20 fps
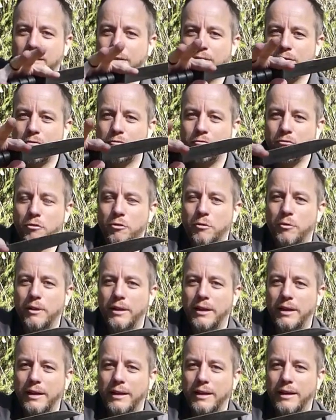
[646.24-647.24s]
Through
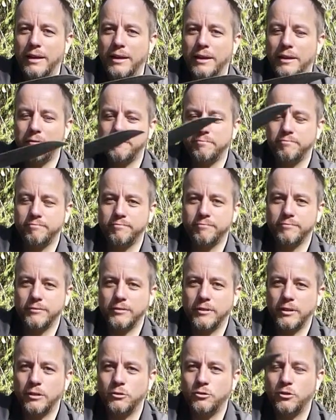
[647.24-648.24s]
the
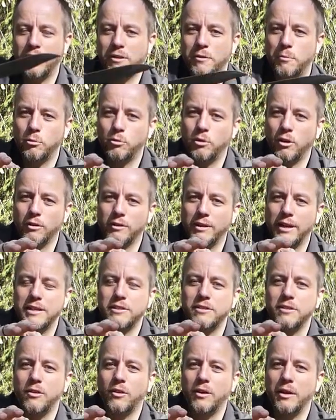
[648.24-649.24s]
those terrible dark
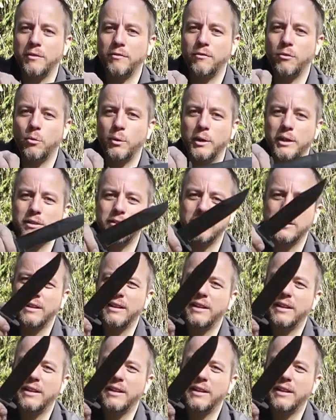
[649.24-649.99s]
days of the 1940s,